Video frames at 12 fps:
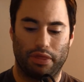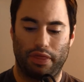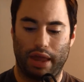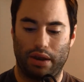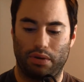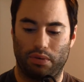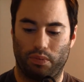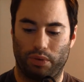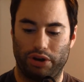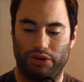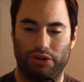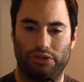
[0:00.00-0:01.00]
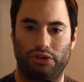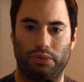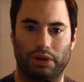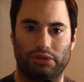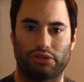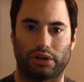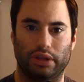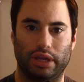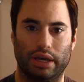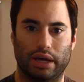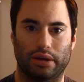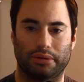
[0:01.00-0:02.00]
than when you're just doing
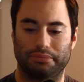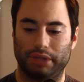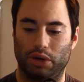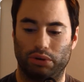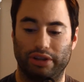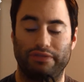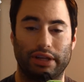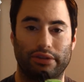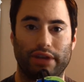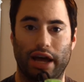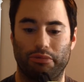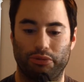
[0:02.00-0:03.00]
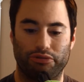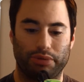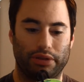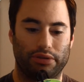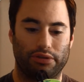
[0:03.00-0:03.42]
strictly lifting style movements.